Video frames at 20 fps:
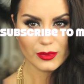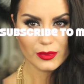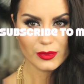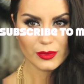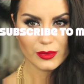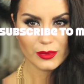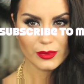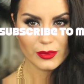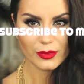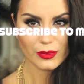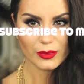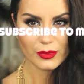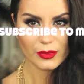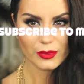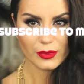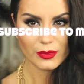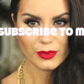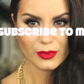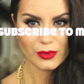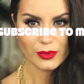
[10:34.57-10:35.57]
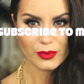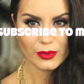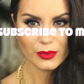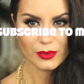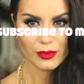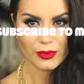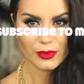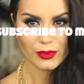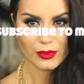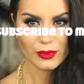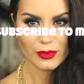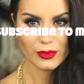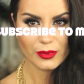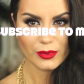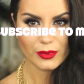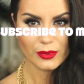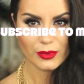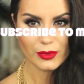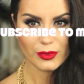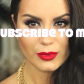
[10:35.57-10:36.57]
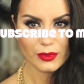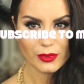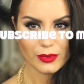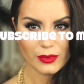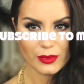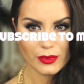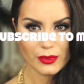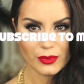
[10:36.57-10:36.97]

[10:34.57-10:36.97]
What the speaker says: (no one is talking)